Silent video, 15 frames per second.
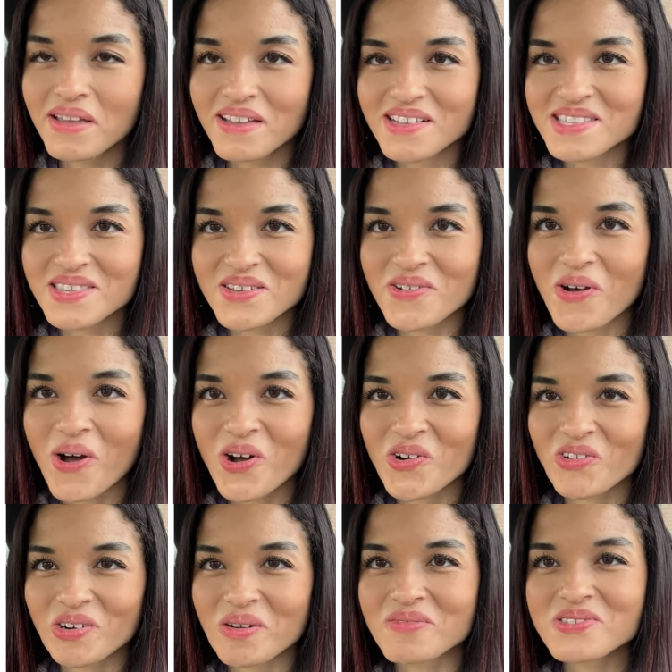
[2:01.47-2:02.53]
it's a little
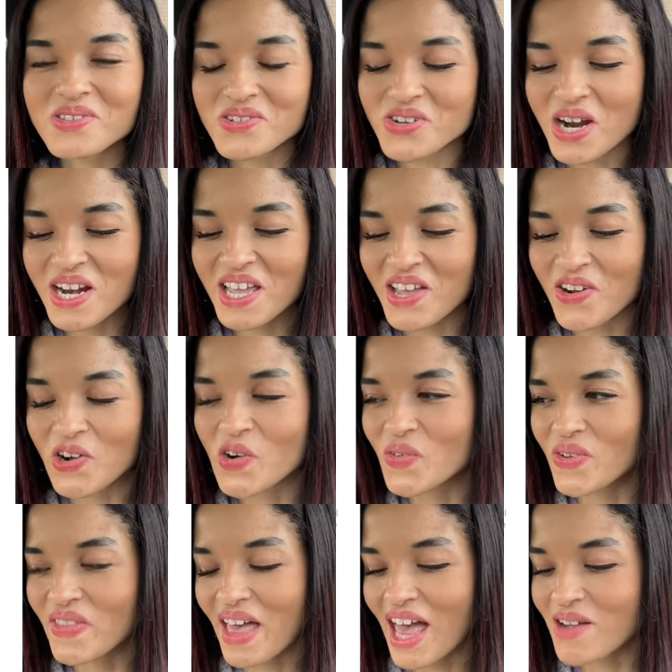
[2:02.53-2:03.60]
awkward. I'm still trying to get
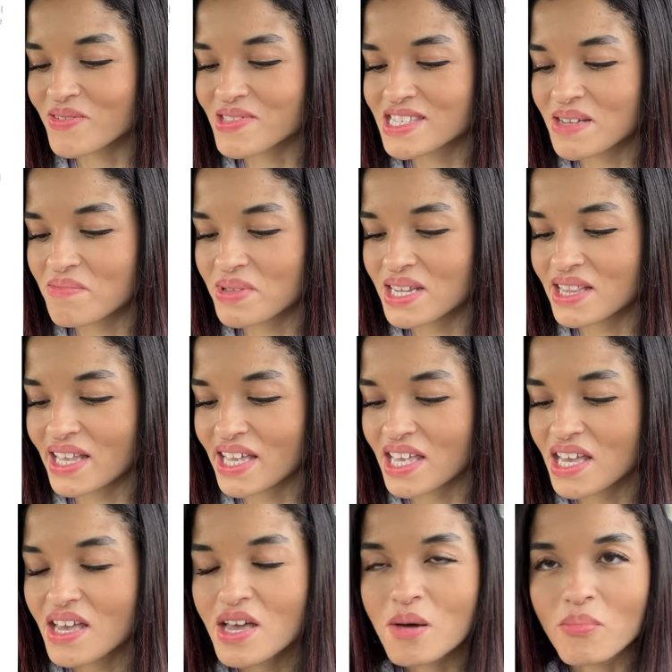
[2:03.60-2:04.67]
over that when somebody like
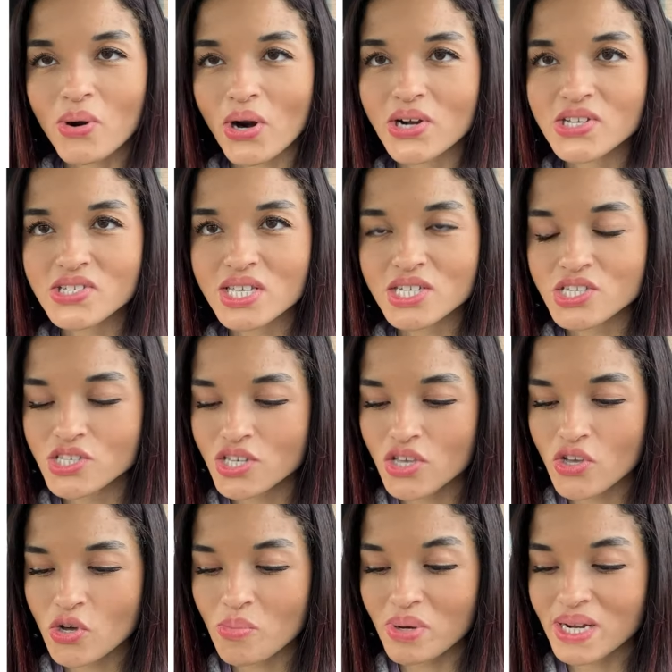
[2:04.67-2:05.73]
parks next to
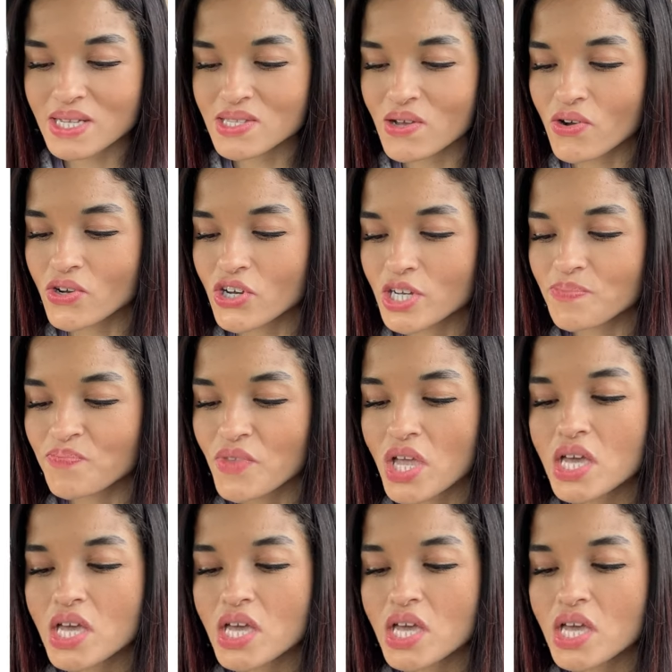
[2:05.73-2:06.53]
you, but it's all good.